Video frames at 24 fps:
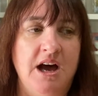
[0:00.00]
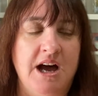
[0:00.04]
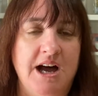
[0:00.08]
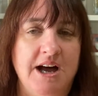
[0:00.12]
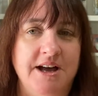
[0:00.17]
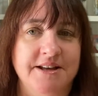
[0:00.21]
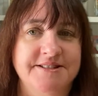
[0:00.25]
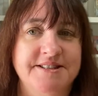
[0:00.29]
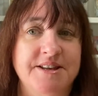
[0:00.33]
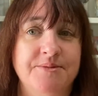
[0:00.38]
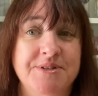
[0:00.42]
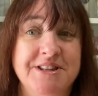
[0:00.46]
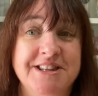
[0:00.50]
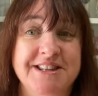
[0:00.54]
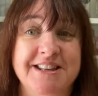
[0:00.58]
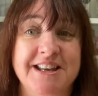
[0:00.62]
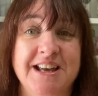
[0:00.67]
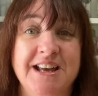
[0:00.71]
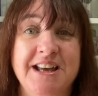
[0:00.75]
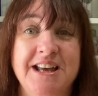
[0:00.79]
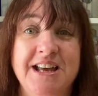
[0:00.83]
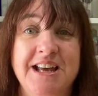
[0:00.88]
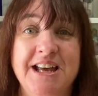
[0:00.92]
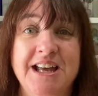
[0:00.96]
some of
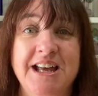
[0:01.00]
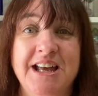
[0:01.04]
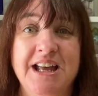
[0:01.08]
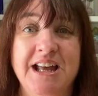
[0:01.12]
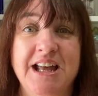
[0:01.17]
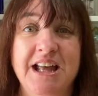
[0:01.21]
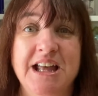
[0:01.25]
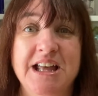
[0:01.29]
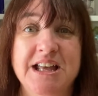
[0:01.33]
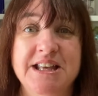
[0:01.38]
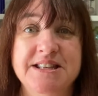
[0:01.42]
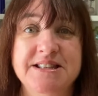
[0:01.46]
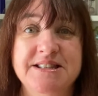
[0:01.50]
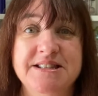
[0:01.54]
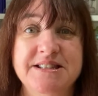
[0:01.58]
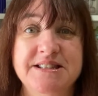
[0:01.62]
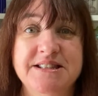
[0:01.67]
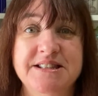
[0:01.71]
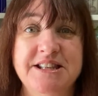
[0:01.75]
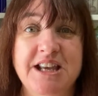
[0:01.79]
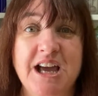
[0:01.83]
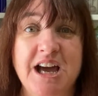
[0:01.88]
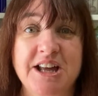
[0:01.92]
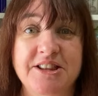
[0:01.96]
the
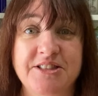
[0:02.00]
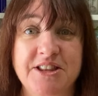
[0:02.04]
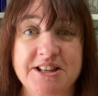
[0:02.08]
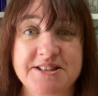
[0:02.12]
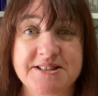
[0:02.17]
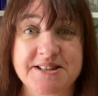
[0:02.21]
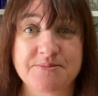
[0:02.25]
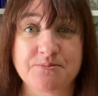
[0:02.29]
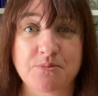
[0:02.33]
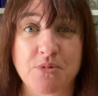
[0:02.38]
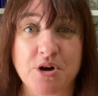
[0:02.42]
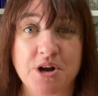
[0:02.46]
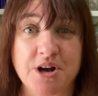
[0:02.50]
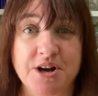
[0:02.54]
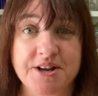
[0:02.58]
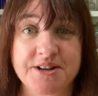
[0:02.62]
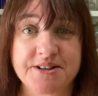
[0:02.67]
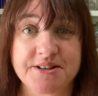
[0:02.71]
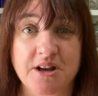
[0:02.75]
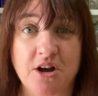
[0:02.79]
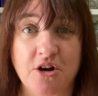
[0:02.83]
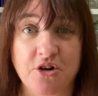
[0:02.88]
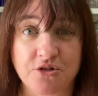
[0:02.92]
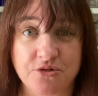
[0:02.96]
yarn that's in
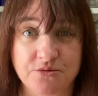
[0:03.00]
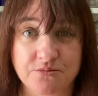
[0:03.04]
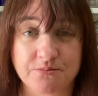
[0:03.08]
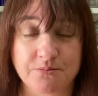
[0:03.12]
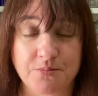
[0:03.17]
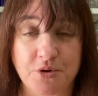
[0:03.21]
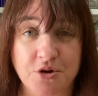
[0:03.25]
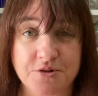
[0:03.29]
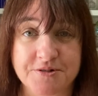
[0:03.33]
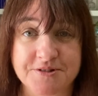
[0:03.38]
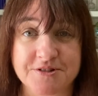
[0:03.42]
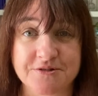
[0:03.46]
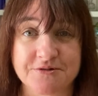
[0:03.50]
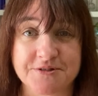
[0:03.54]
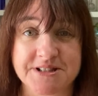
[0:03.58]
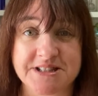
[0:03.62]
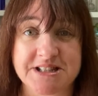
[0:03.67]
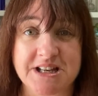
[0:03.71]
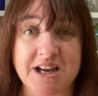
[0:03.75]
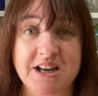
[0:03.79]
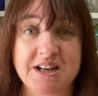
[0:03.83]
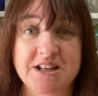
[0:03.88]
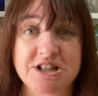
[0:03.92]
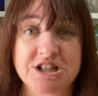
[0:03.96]
my own personal
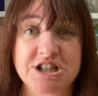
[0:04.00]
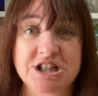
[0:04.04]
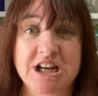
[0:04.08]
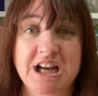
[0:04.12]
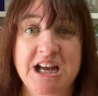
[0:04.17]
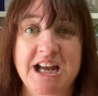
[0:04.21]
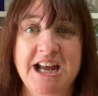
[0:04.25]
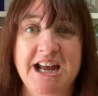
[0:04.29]
stash.